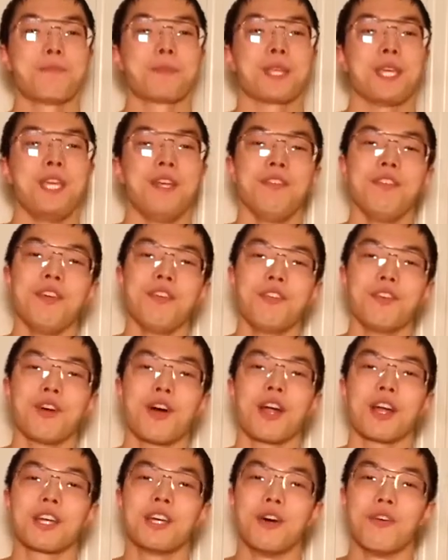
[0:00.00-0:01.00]
Even if you
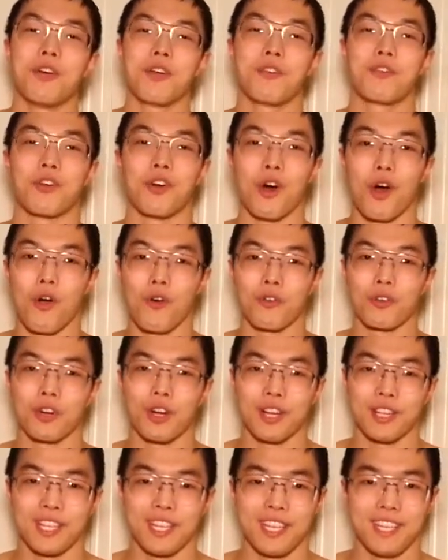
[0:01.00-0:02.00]
are going for
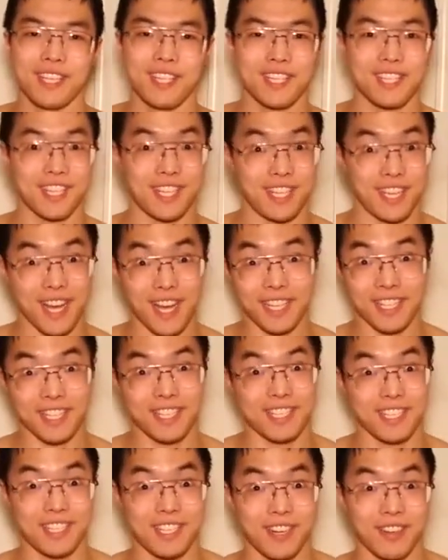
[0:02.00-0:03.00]
overall leanness and not
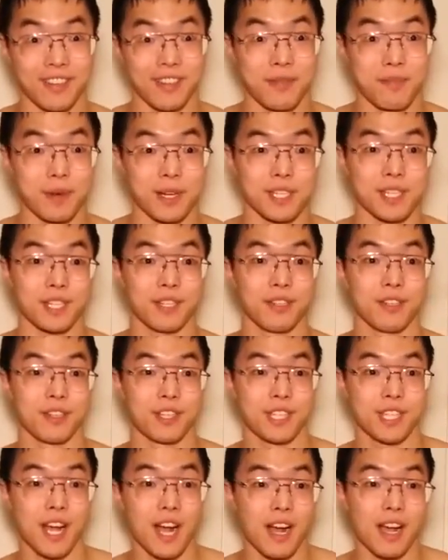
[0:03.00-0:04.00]
necessarily muscular
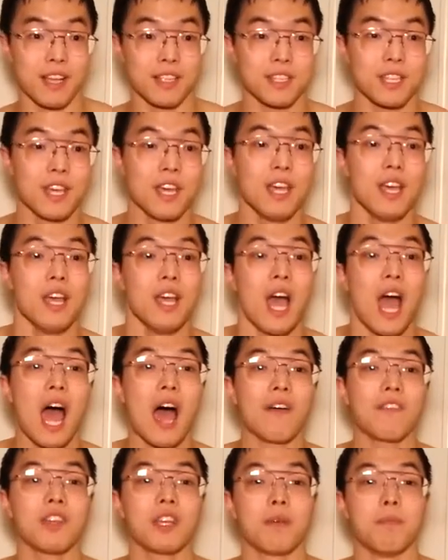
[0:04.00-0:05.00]
size,
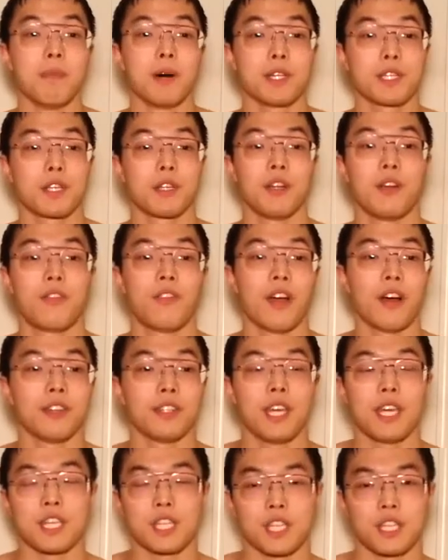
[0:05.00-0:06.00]
having a muscular
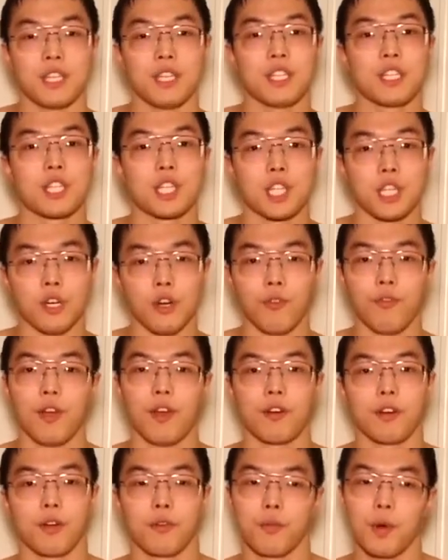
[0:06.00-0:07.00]
foundation is still
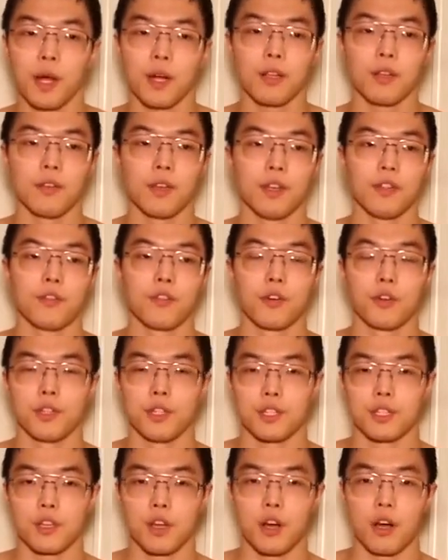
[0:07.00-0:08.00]
very relevant for
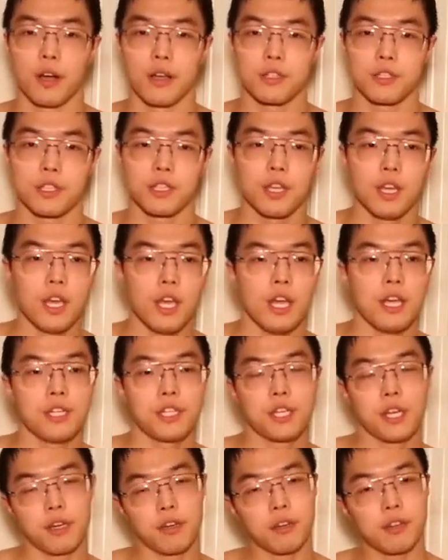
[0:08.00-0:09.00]
this cause.
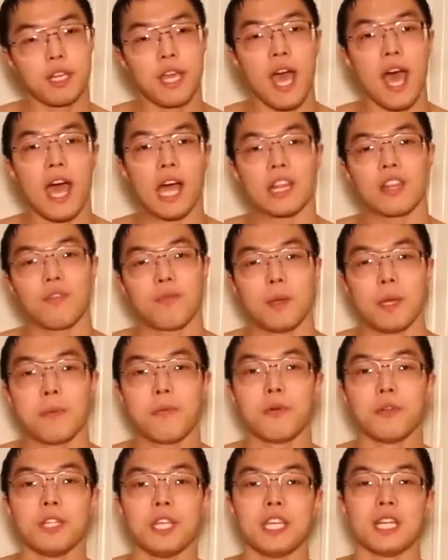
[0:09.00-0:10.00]
Generally active
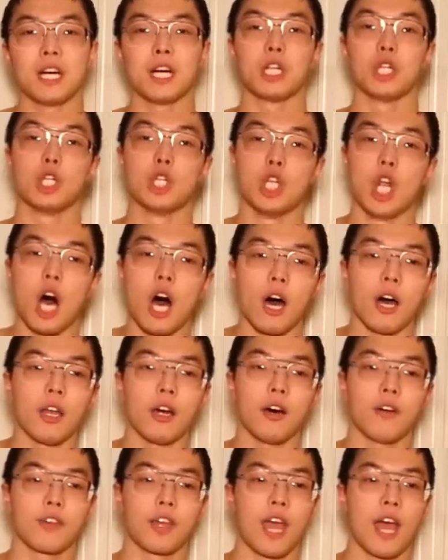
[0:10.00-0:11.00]
people need a lot
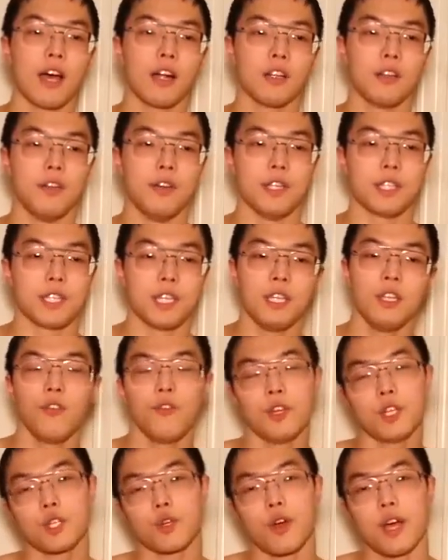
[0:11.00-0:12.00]
of calories.
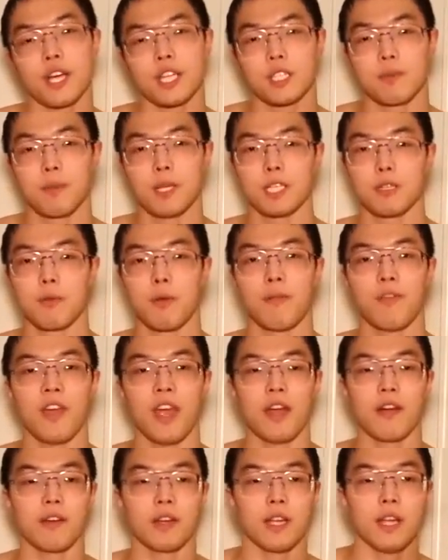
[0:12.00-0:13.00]
Individual estimates may
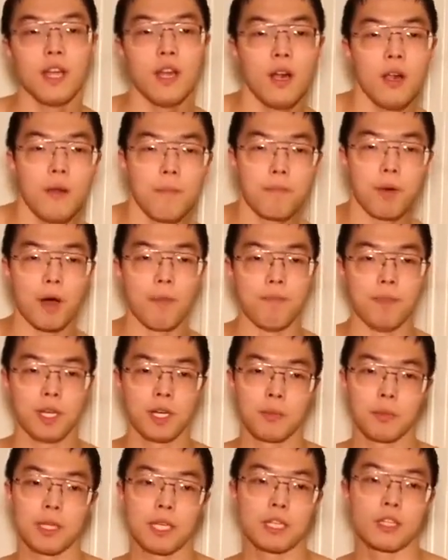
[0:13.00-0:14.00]
vary, but
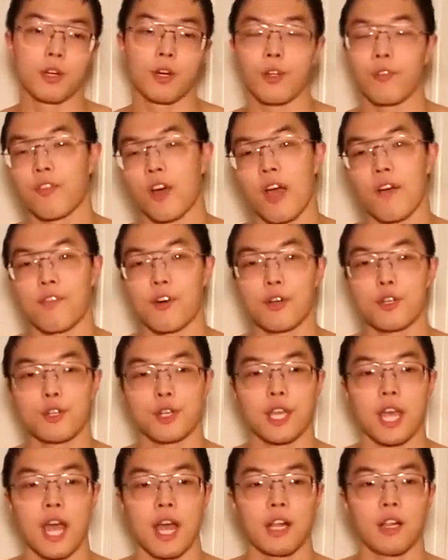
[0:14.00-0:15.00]
minimally
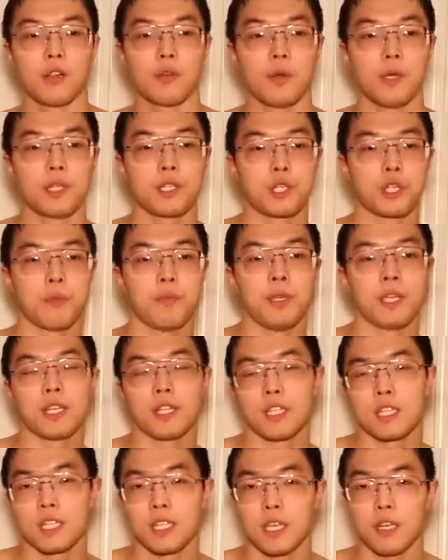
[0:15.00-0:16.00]
3,500 calories should be
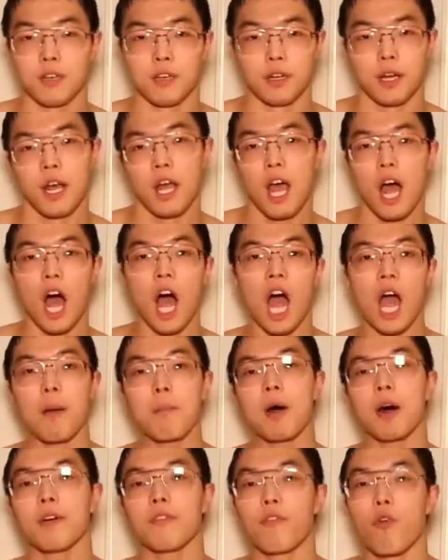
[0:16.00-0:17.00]
considered.
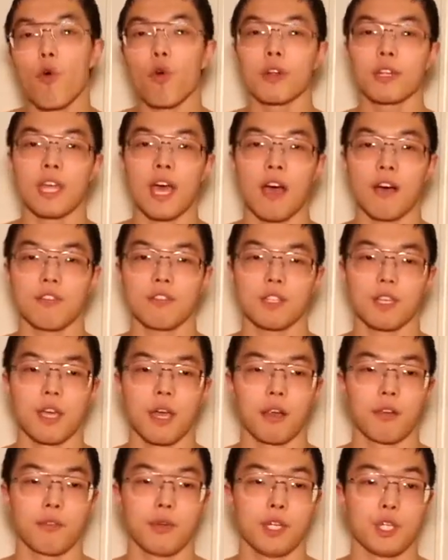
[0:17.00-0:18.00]
I'm on 4,000
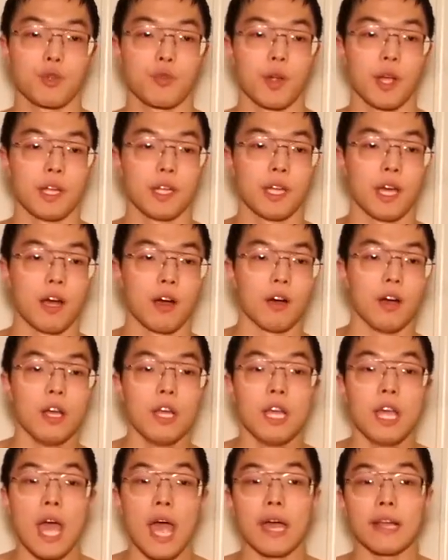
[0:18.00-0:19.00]
calories right now.
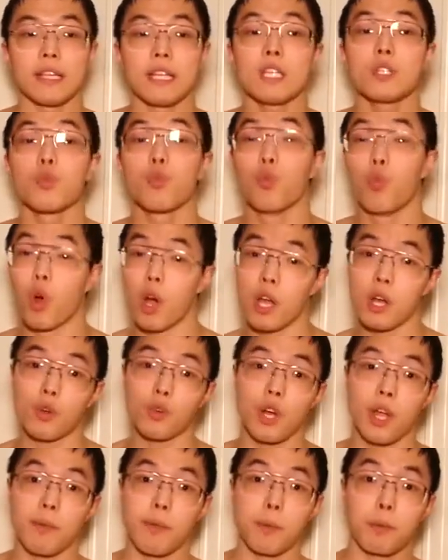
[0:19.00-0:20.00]
At least 1
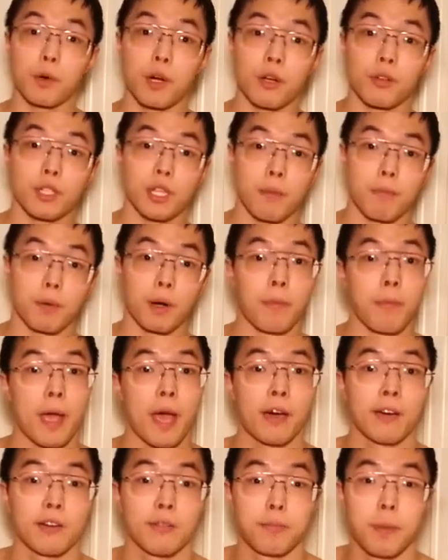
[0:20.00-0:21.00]
gram of protein per
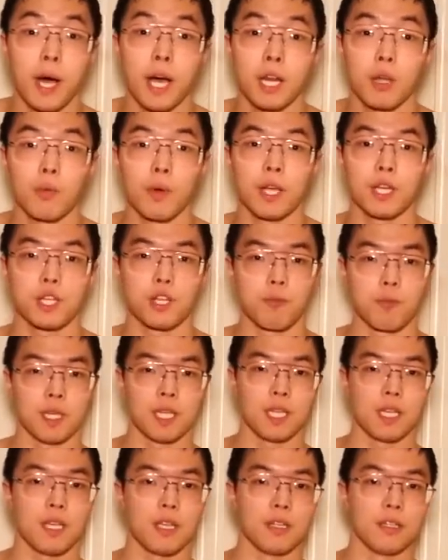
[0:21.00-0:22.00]
pound of body weight should
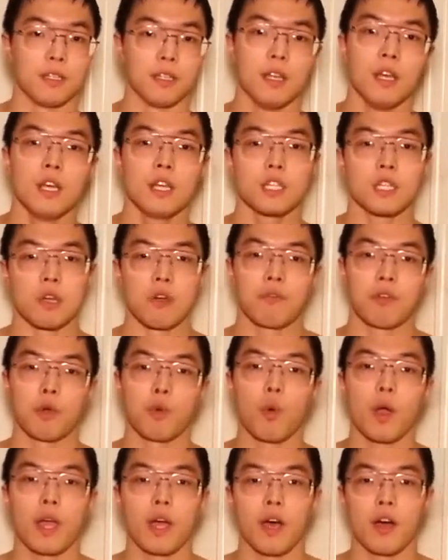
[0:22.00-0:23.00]
be eaten. So if you
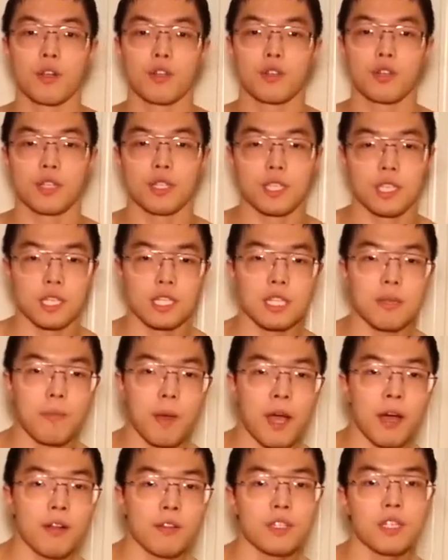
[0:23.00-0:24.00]
weigh 160
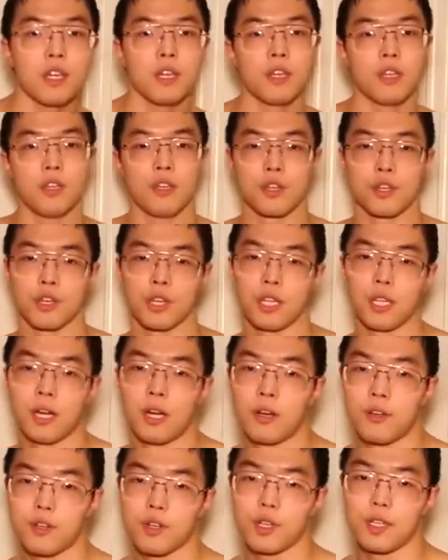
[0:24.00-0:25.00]
pounds, you should eat
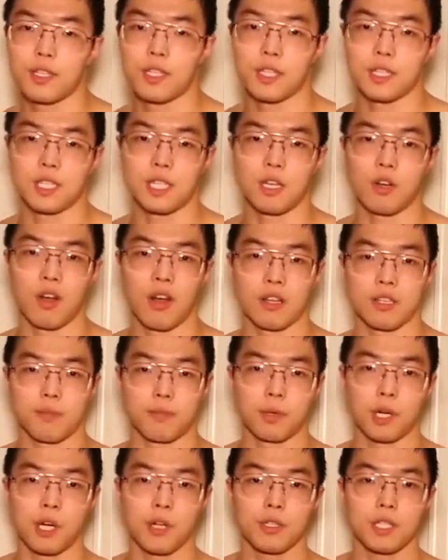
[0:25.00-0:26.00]
160 grams of
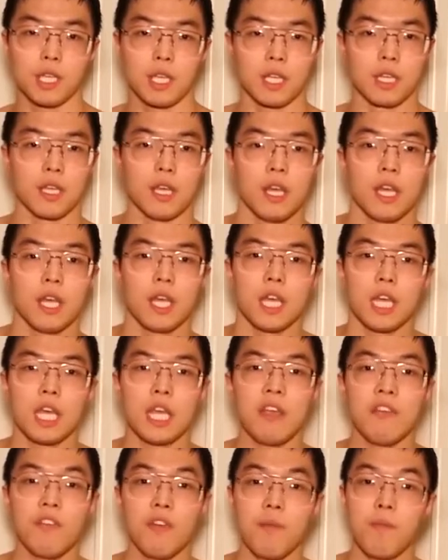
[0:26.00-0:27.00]
protein.
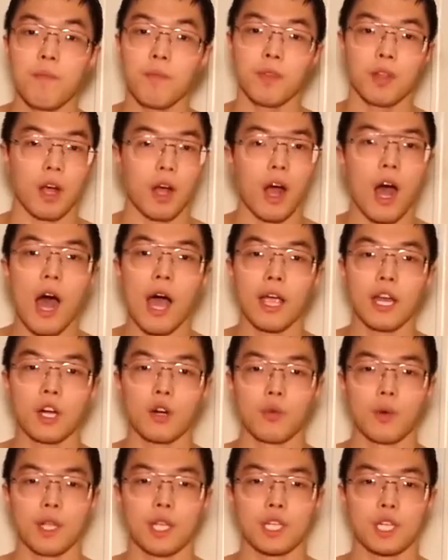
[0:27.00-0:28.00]
Even higher
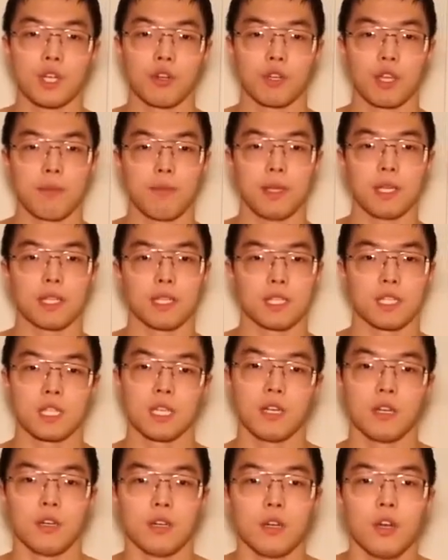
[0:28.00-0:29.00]
ratio can be
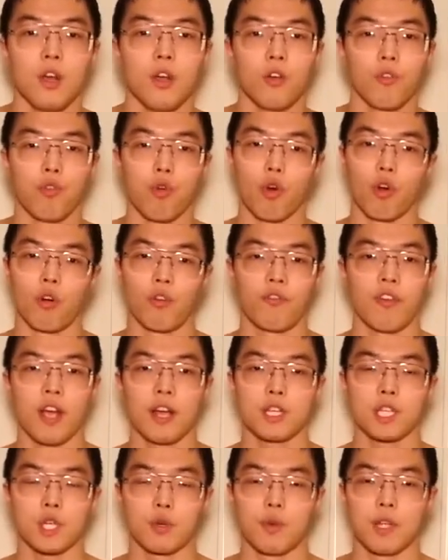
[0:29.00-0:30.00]
considered for
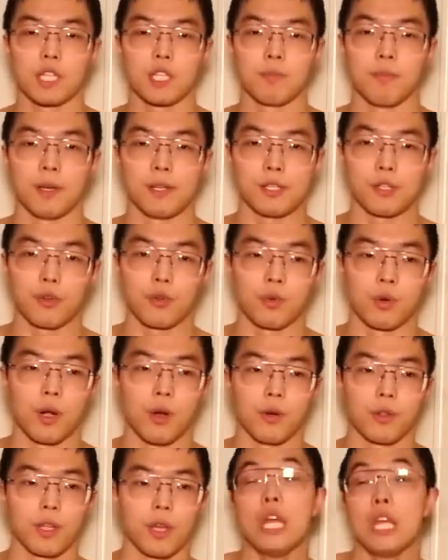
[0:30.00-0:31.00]
faster rates of muscle
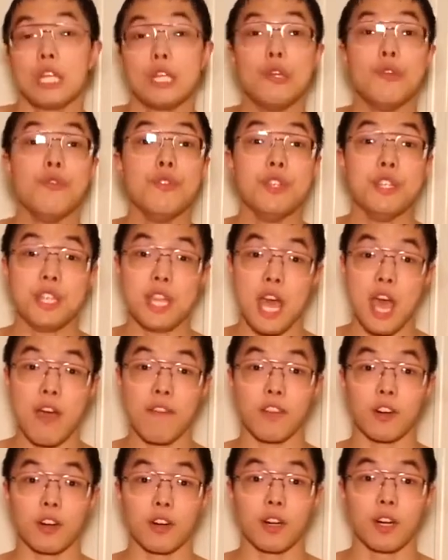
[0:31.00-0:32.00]
growth. You
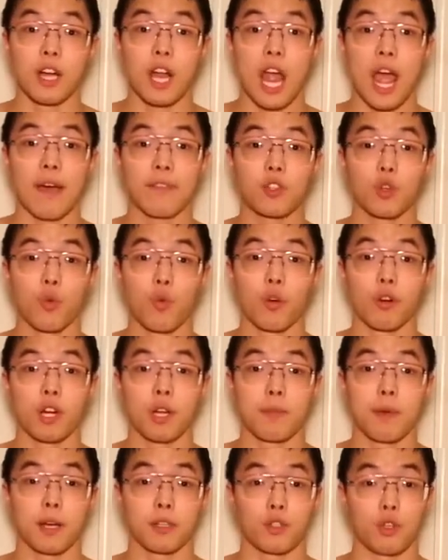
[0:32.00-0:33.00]
never have to worry
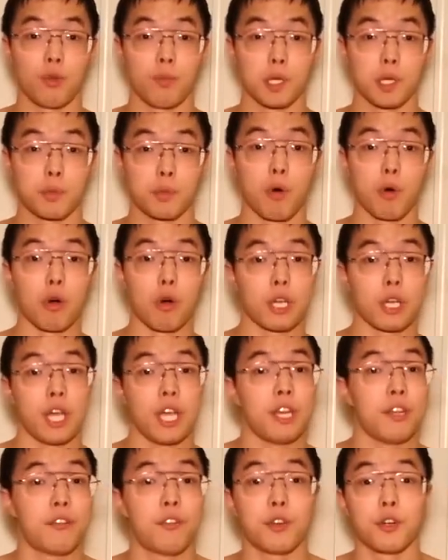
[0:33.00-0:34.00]
about too much bulk.
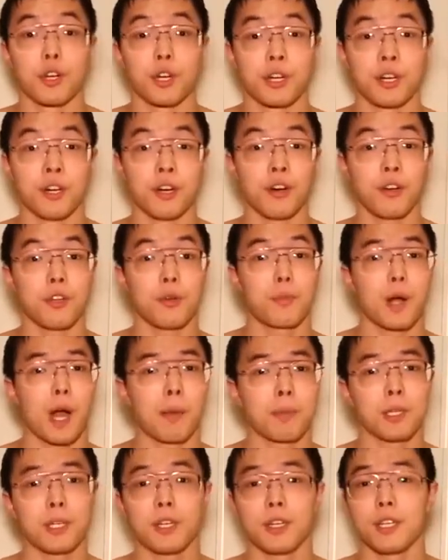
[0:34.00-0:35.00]
And if you're a girl, you
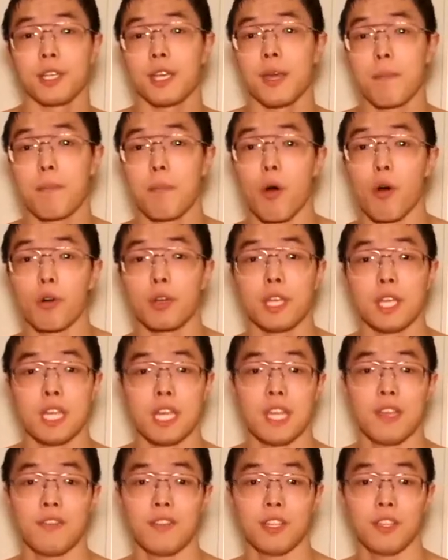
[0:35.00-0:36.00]
probably couldn't get
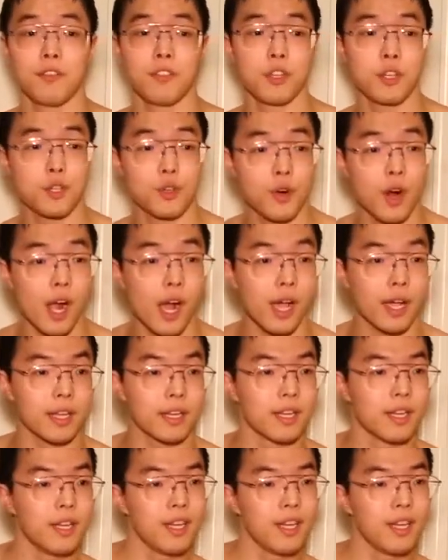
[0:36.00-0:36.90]
bulky even if you tried.